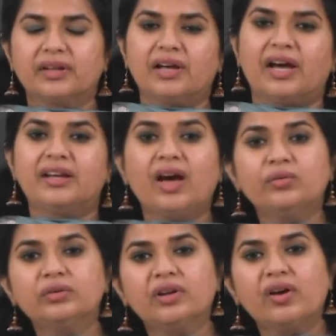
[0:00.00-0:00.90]
A
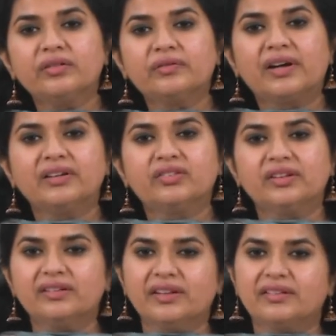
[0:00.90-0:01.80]
noun clause
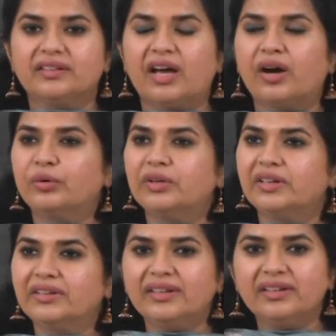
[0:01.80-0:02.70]
functions as a noun in
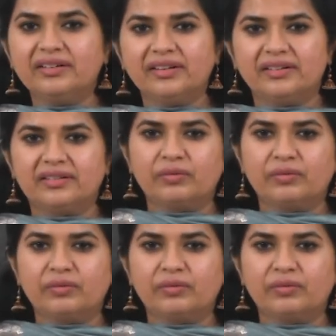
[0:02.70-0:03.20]
a sentence.